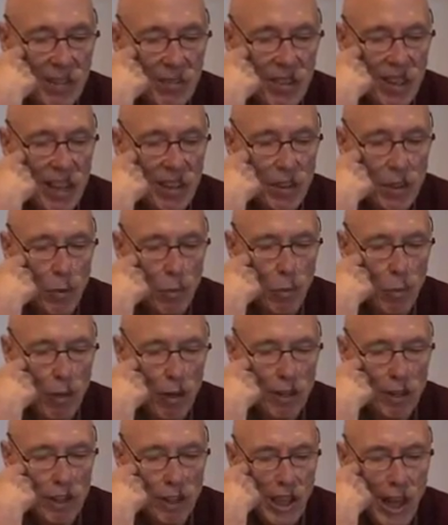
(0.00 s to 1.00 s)
that the
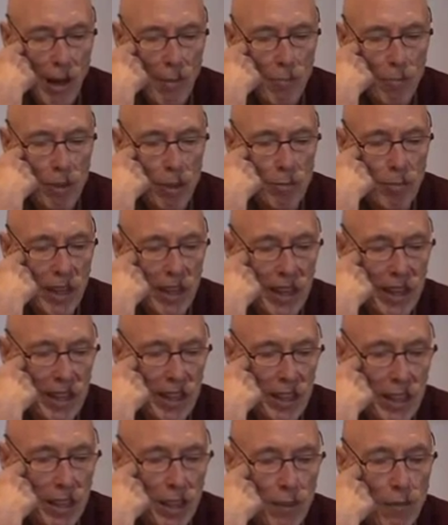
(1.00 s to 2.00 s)
workshop
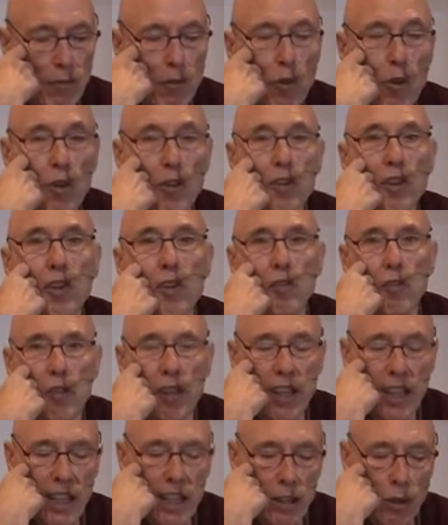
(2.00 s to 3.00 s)
remained for
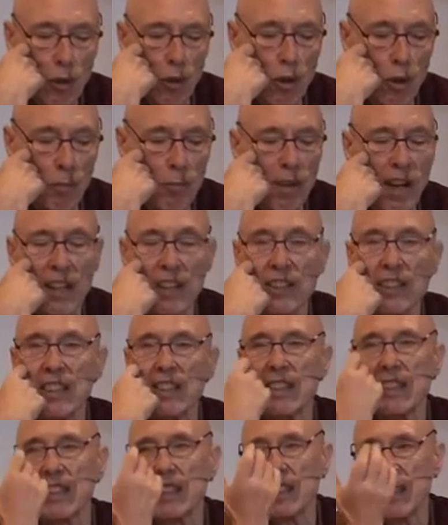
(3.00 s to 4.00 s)
3 whole
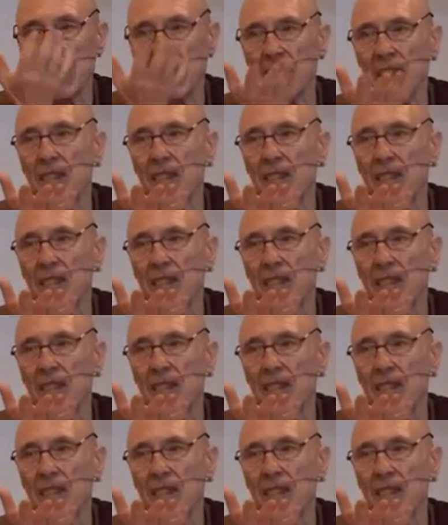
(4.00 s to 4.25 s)
months.